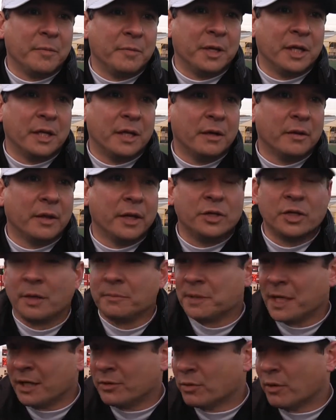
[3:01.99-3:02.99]
I mean, you know, they
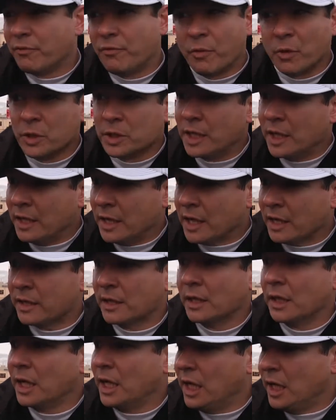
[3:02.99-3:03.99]
jumped out to a 14
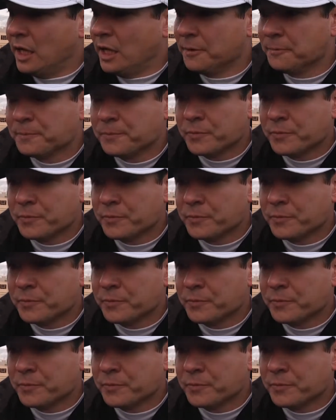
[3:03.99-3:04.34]
nothing lead.